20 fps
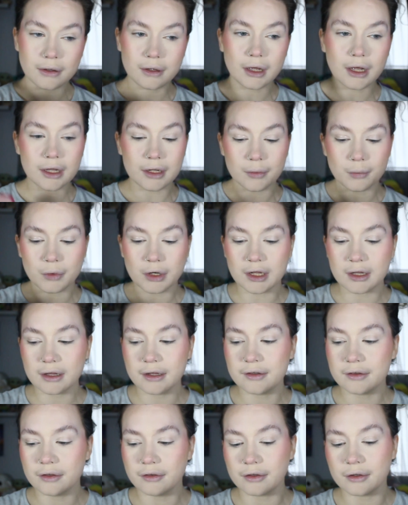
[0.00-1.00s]
And then what I
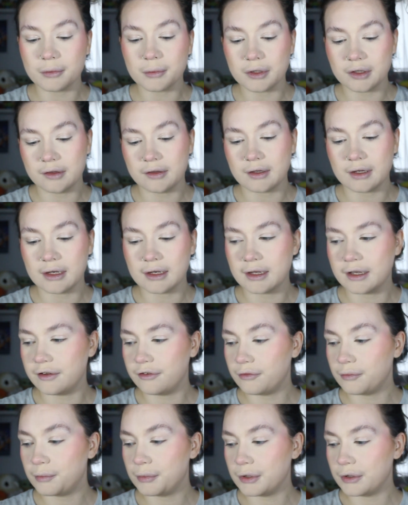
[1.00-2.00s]
like to do once
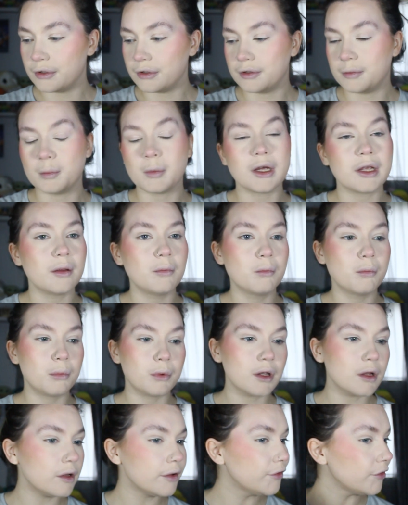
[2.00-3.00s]
I've put on my
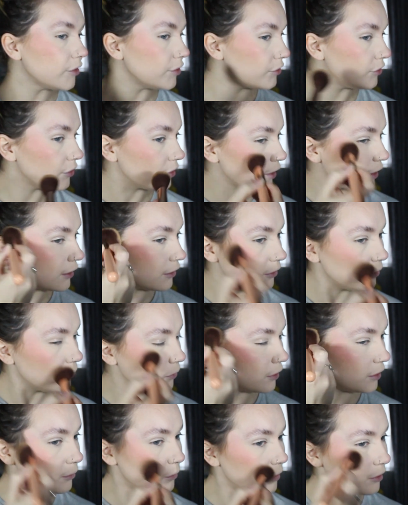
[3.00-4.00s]
blush is just kind of
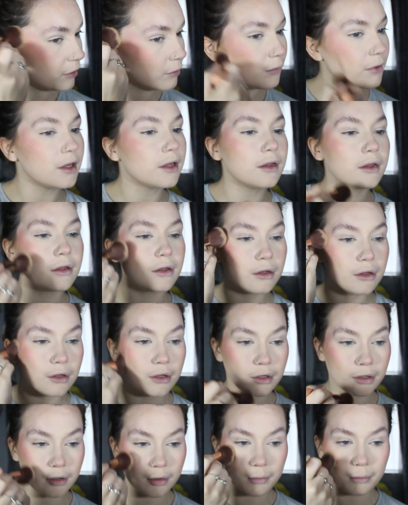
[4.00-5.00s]
go in with my
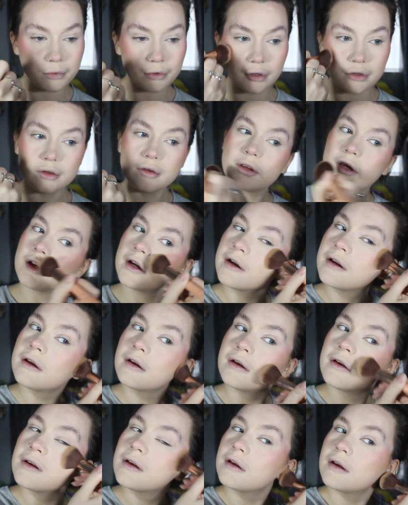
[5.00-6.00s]
bronzer
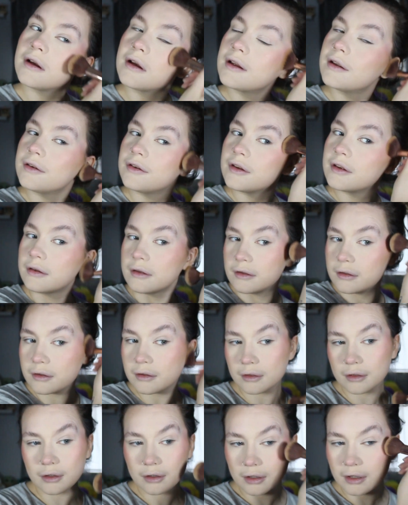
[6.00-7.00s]
and just
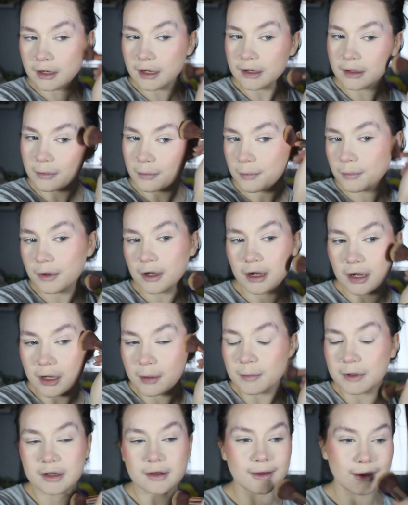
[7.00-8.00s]
kind of
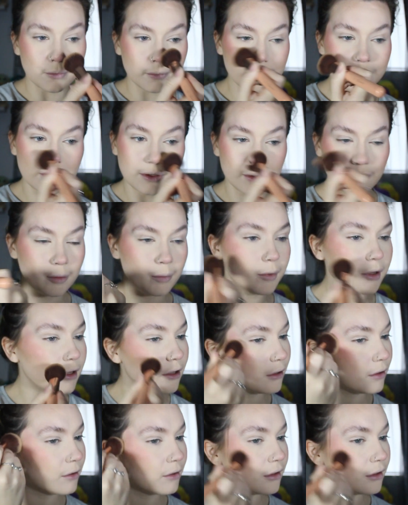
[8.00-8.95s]
calm it down a little bit.